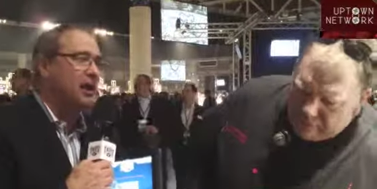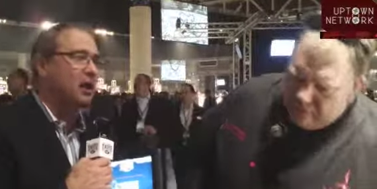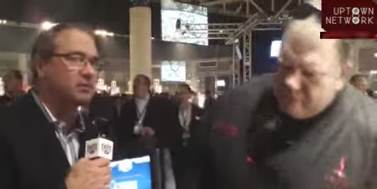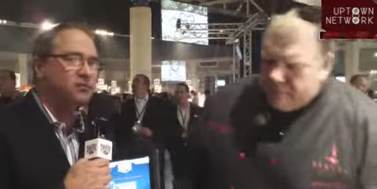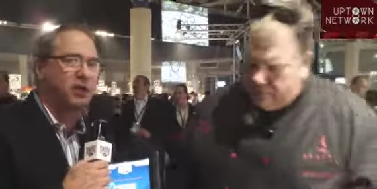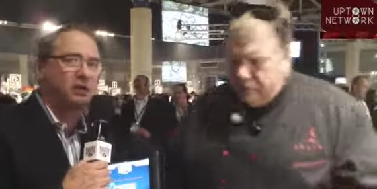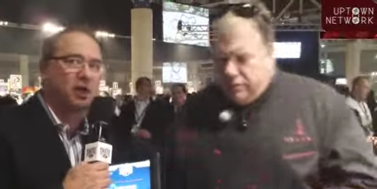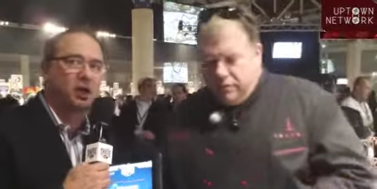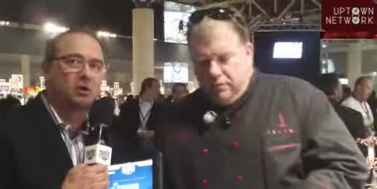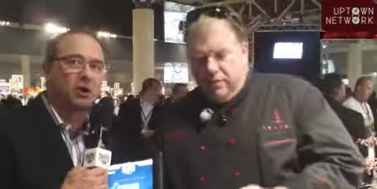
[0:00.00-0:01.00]
Speaker 1: It helps feed
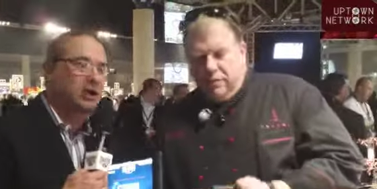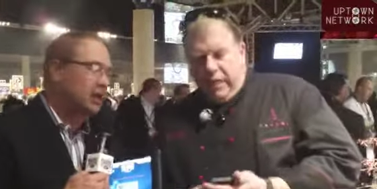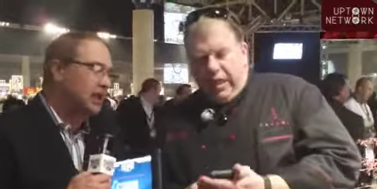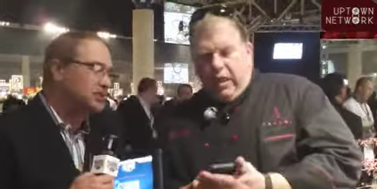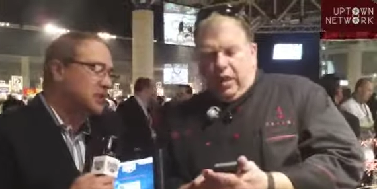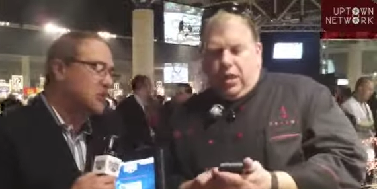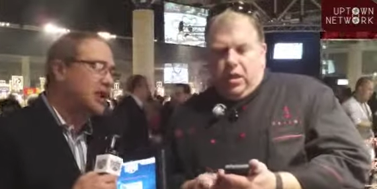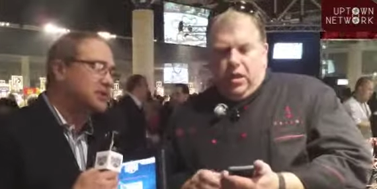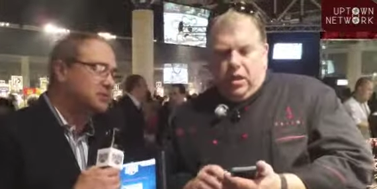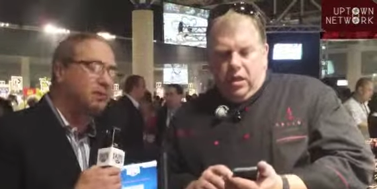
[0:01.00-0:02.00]
the hungry. It's a
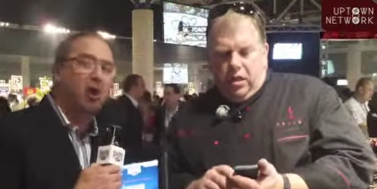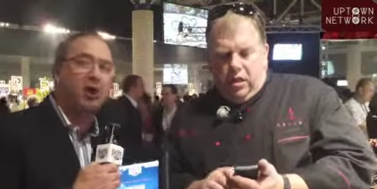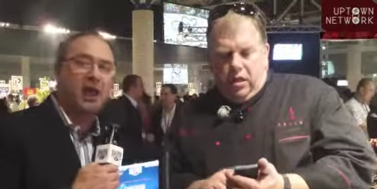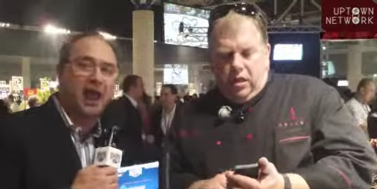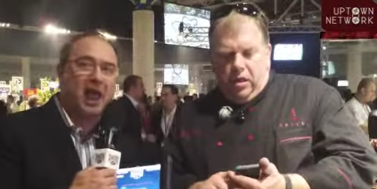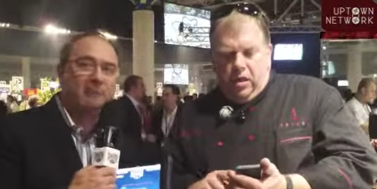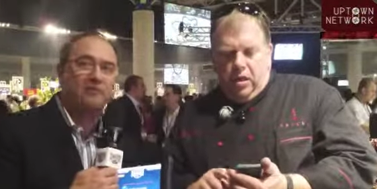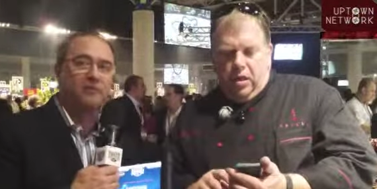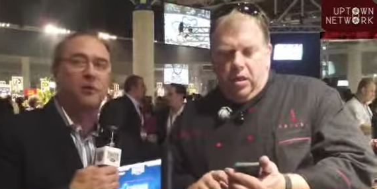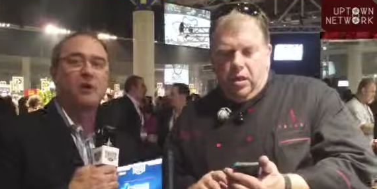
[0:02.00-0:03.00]
great smart app
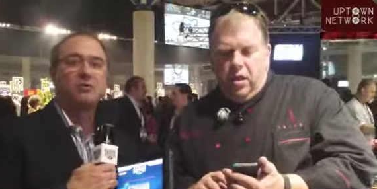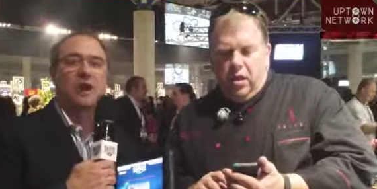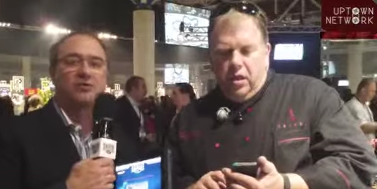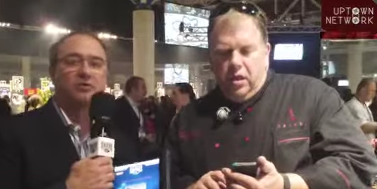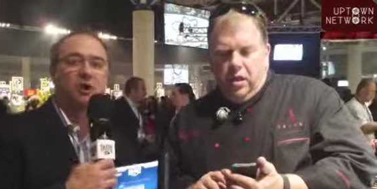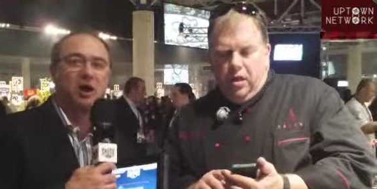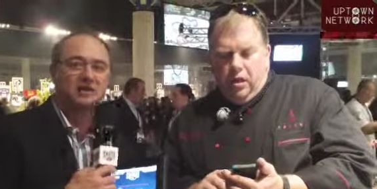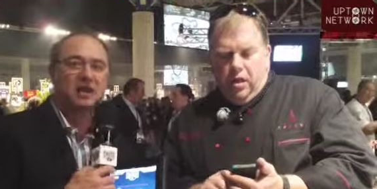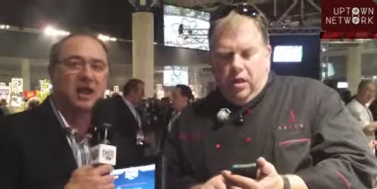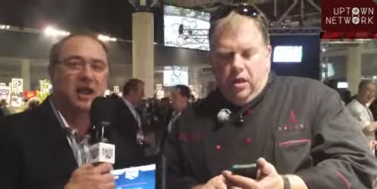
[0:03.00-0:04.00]
for
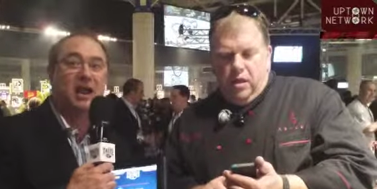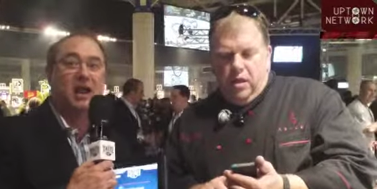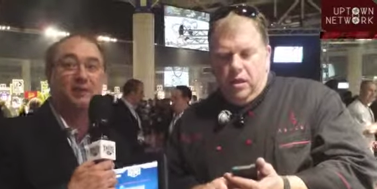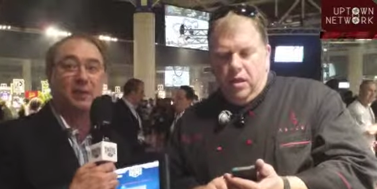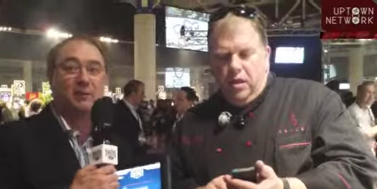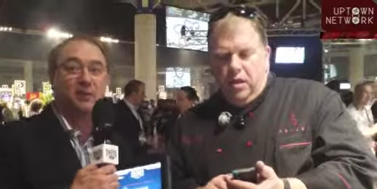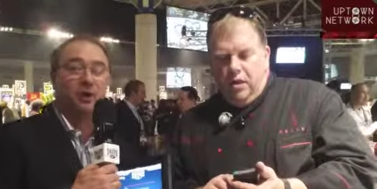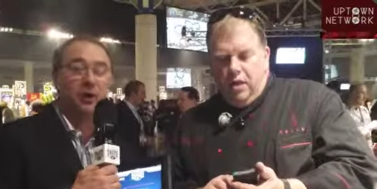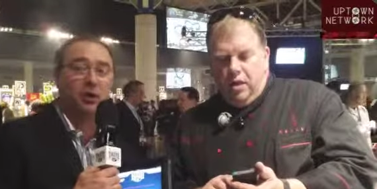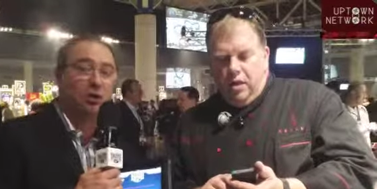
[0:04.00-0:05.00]
restaurants and
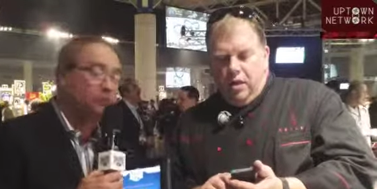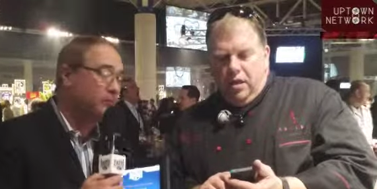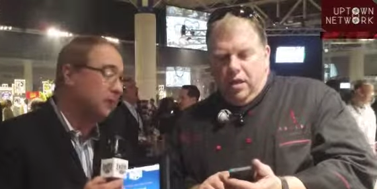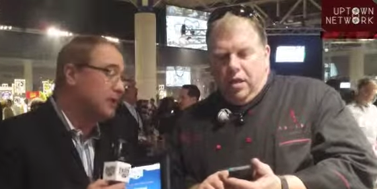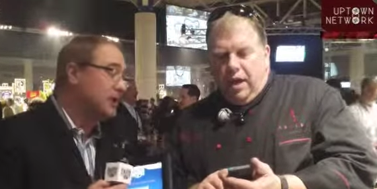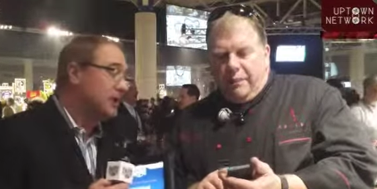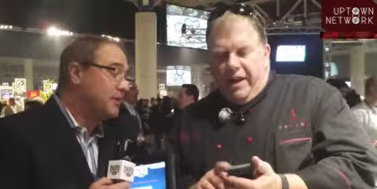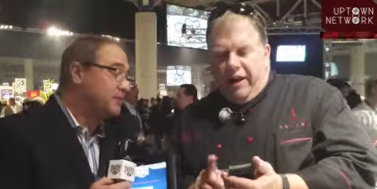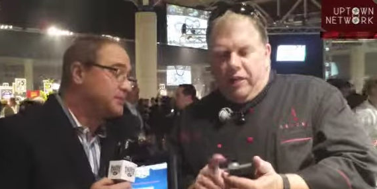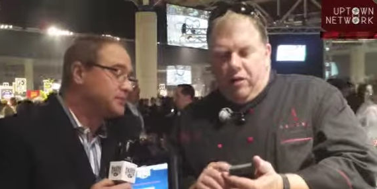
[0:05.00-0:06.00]
people at home.
Speaker 2: I'm
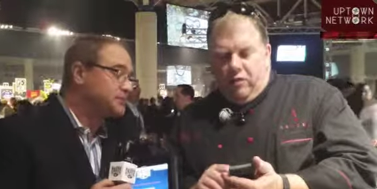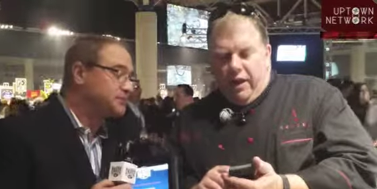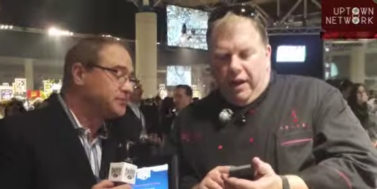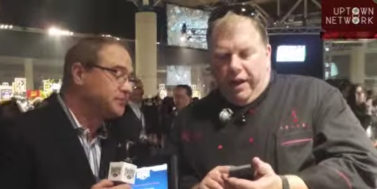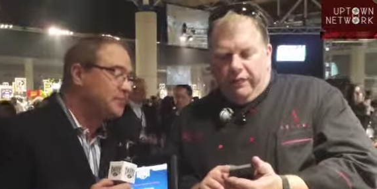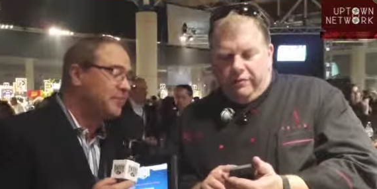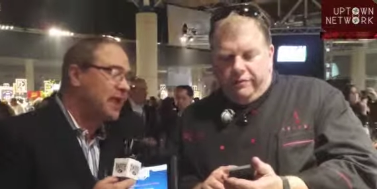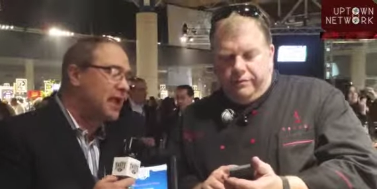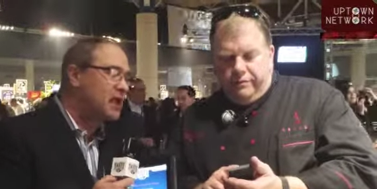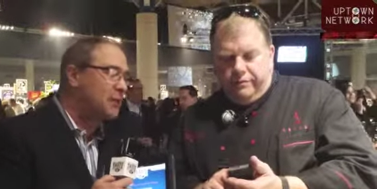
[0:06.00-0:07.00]
downloading right now.
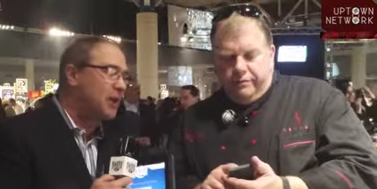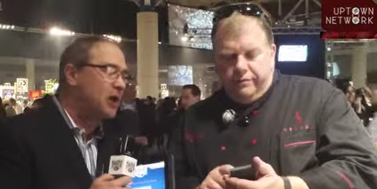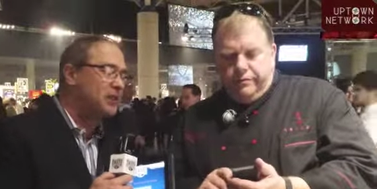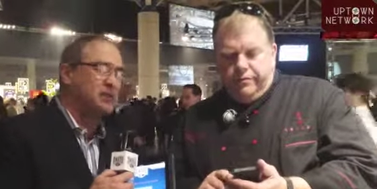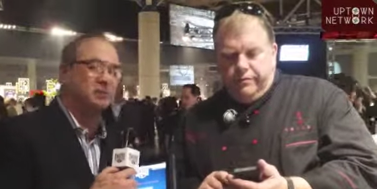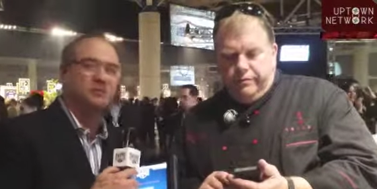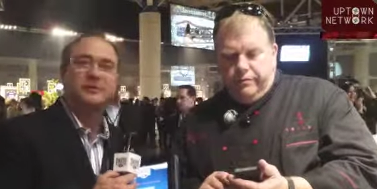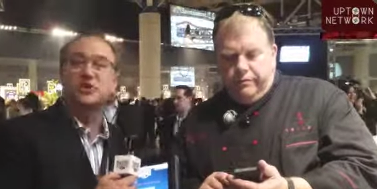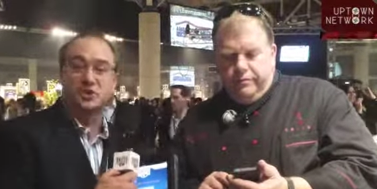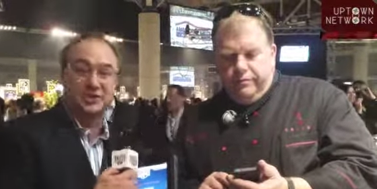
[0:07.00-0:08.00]
Speaker 1: And the part that's
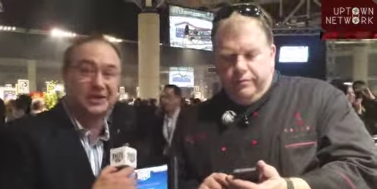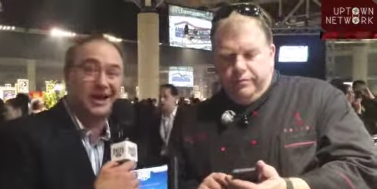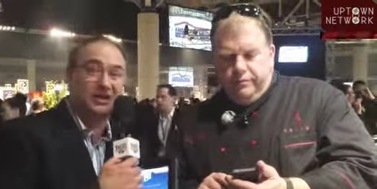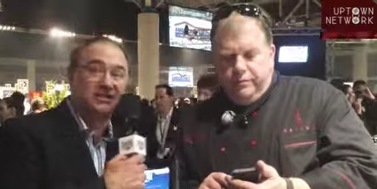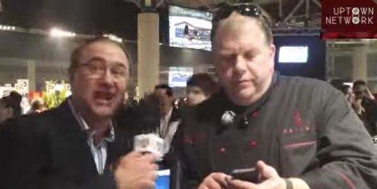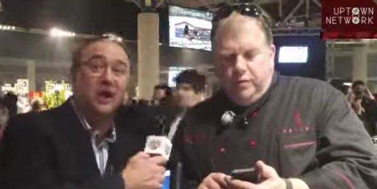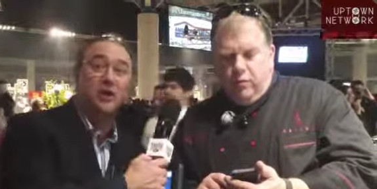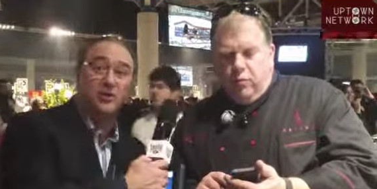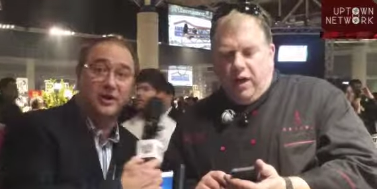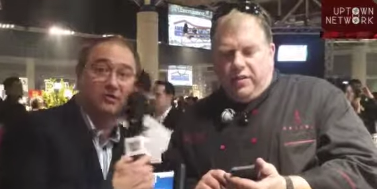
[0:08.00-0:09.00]
did you see that? He's
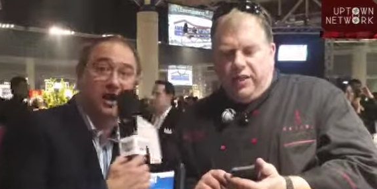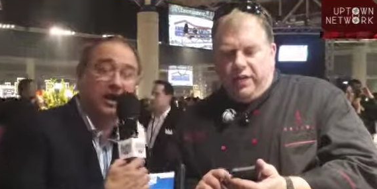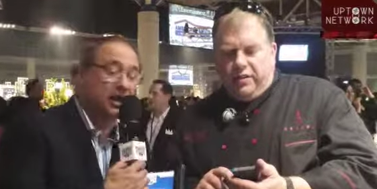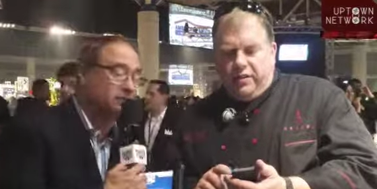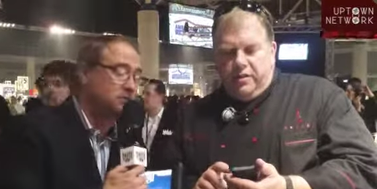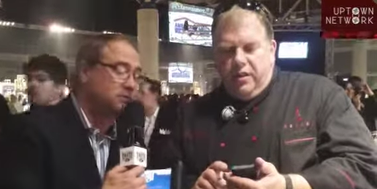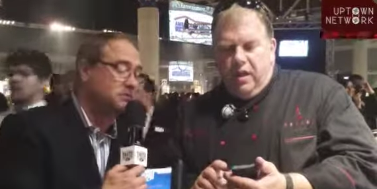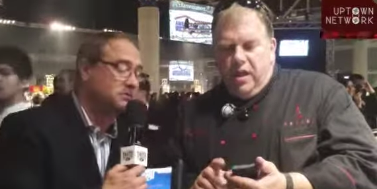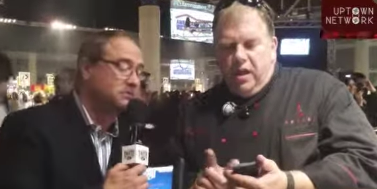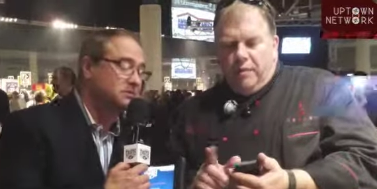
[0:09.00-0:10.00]
downloading Watch it right it. now.
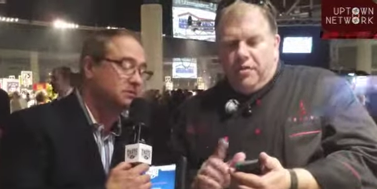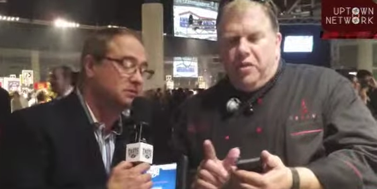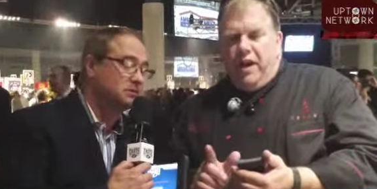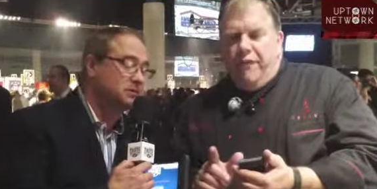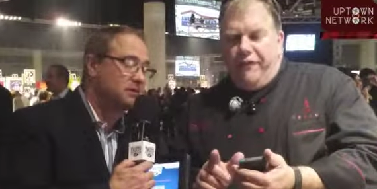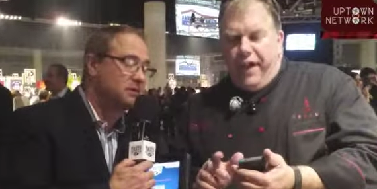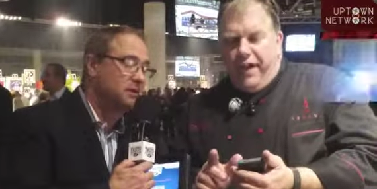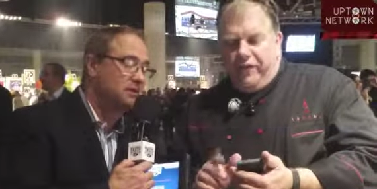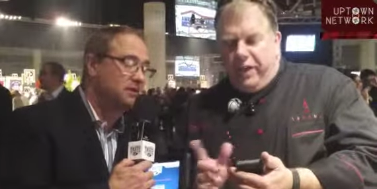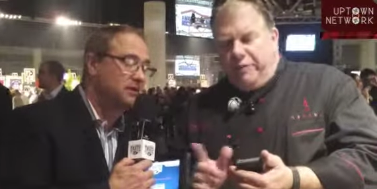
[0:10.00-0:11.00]
Speaker 2: I'll show you how
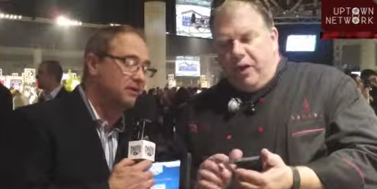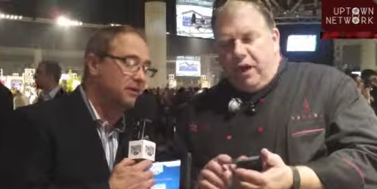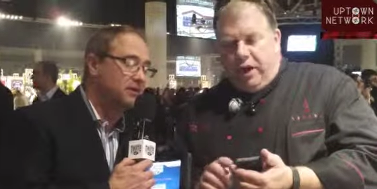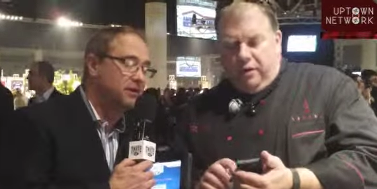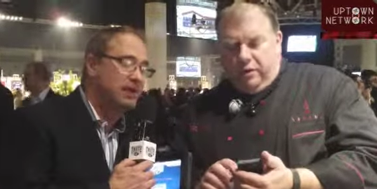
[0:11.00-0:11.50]
fast. Keep talking.